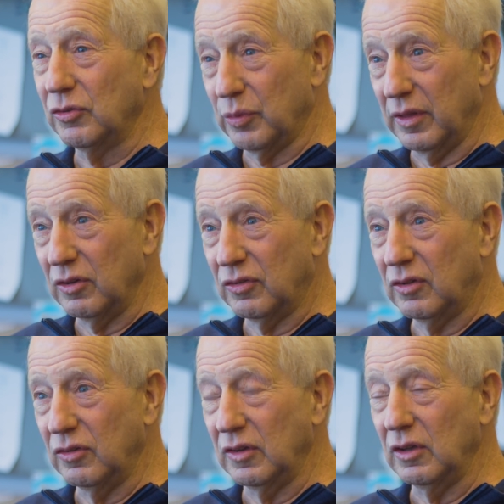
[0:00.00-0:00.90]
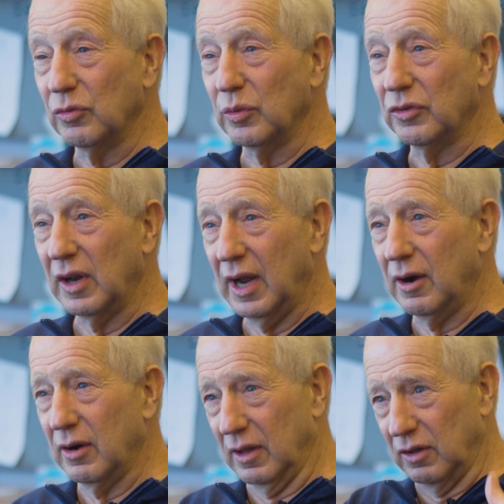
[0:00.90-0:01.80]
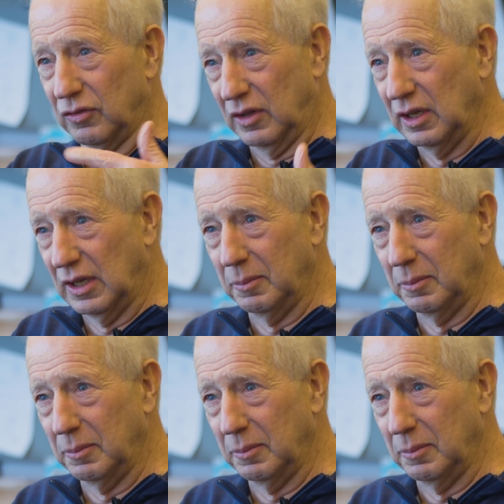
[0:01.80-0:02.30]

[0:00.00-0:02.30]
where this disease was inherited, this T T